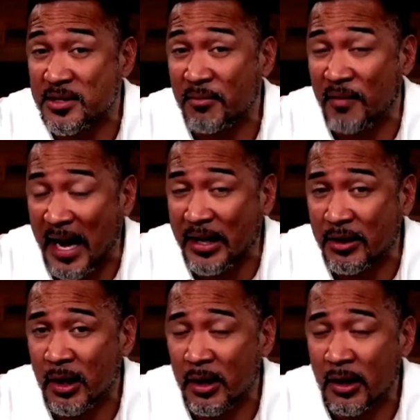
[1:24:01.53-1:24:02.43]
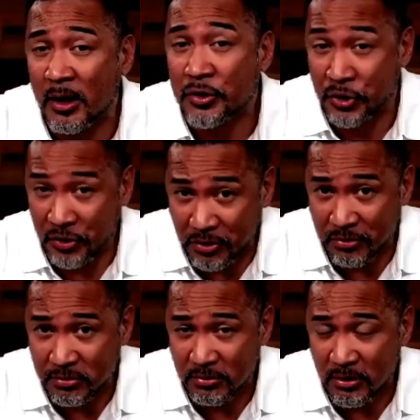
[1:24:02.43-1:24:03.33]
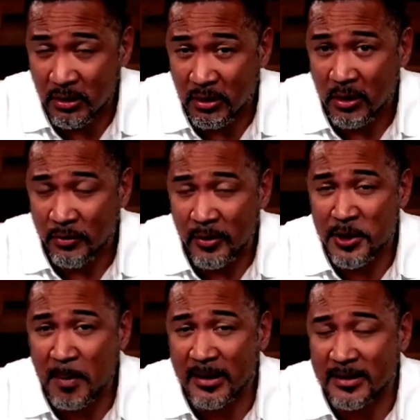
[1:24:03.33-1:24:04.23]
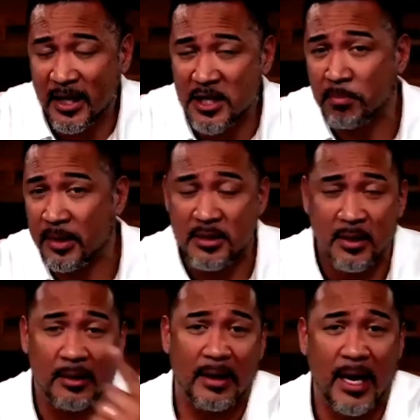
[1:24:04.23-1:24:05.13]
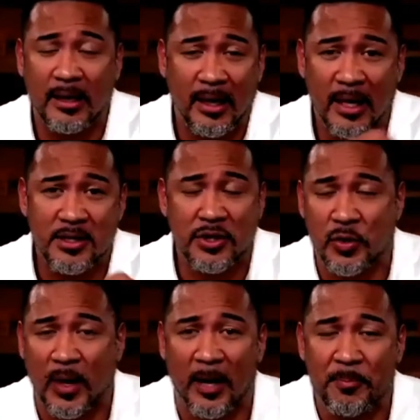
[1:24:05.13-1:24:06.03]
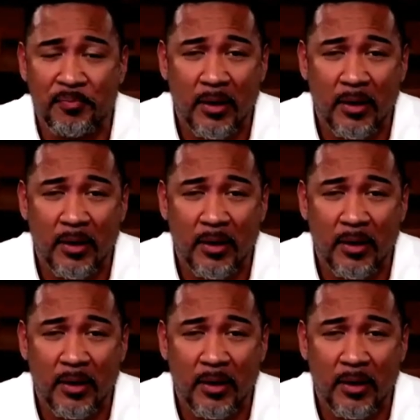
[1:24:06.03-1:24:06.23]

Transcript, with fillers: some value to you during this podcast, please click like, hit subscribe,